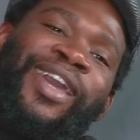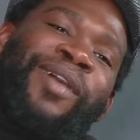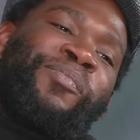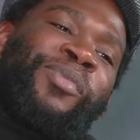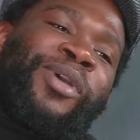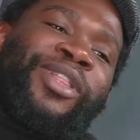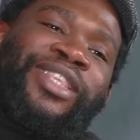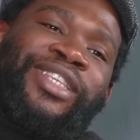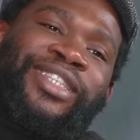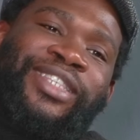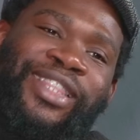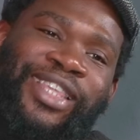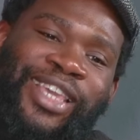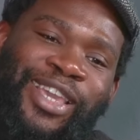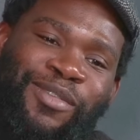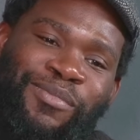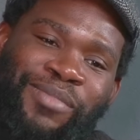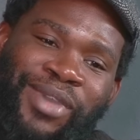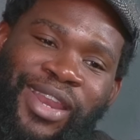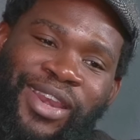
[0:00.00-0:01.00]
about this
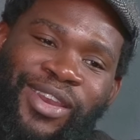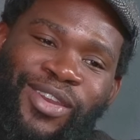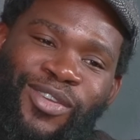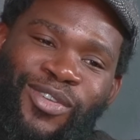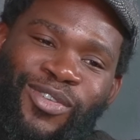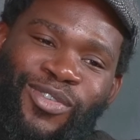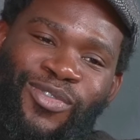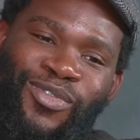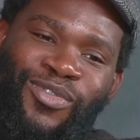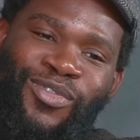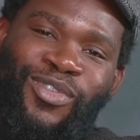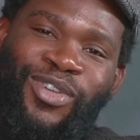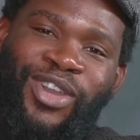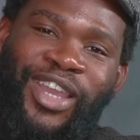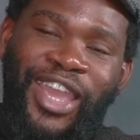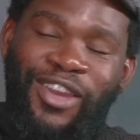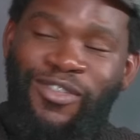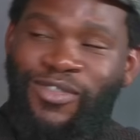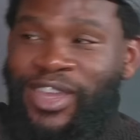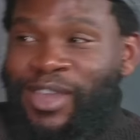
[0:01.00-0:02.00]
thing, man.
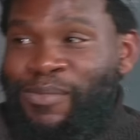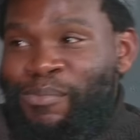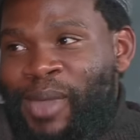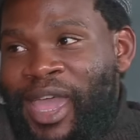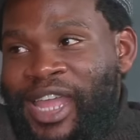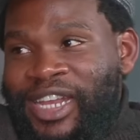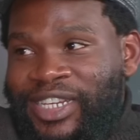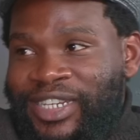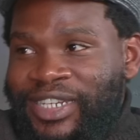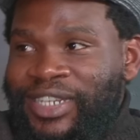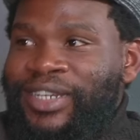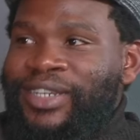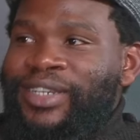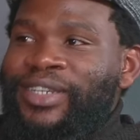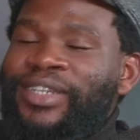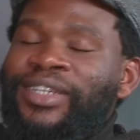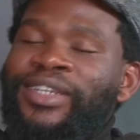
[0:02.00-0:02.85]
Can you imagine